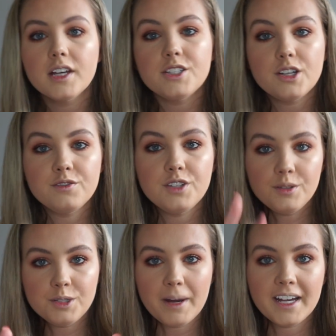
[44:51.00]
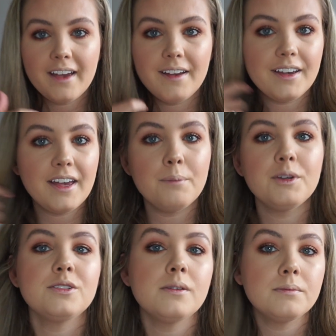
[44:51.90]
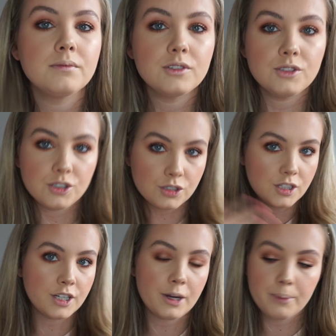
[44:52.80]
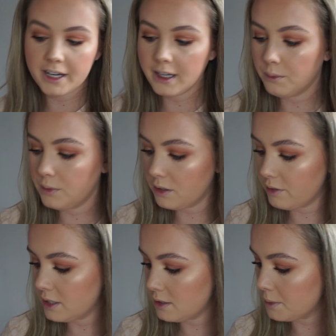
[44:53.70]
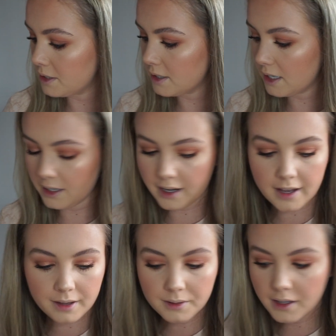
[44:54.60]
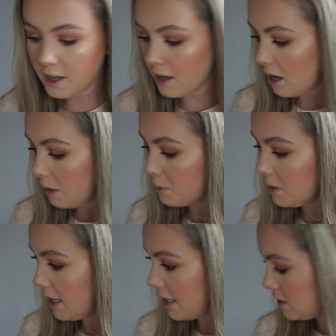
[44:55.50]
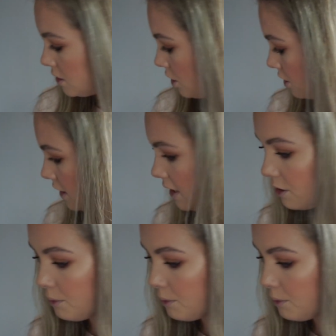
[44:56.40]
So I've zoomed you back out again because I'm just going to go back in with the rest of my skin now. I'm going to add a tiny little